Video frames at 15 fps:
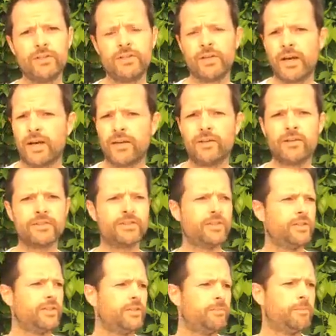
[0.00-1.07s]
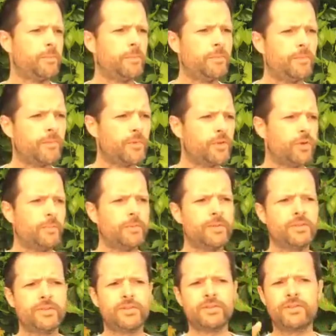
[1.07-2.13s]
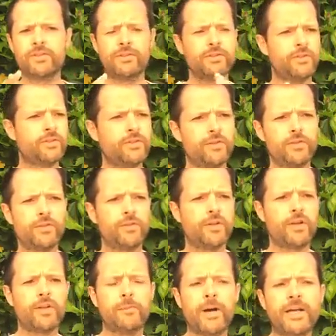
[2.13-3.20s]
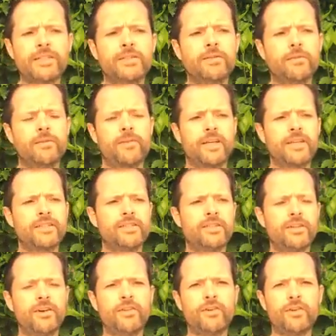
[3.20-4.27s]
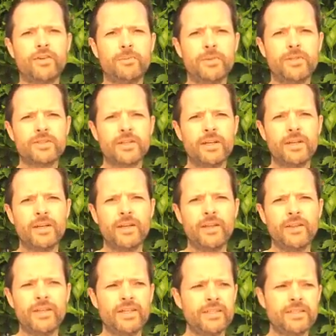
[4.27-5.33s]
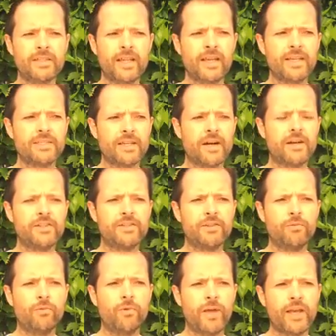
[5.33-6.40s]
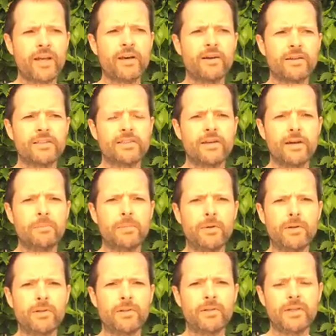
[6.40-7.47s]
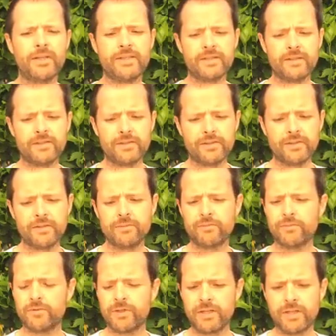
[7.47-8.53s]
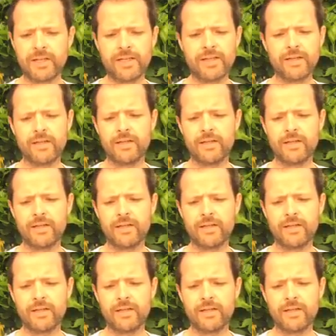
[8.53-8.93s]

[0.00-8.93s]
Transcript: adults, to humans, just doing unimaginable things to other humans. These things are to wake us up. These are to really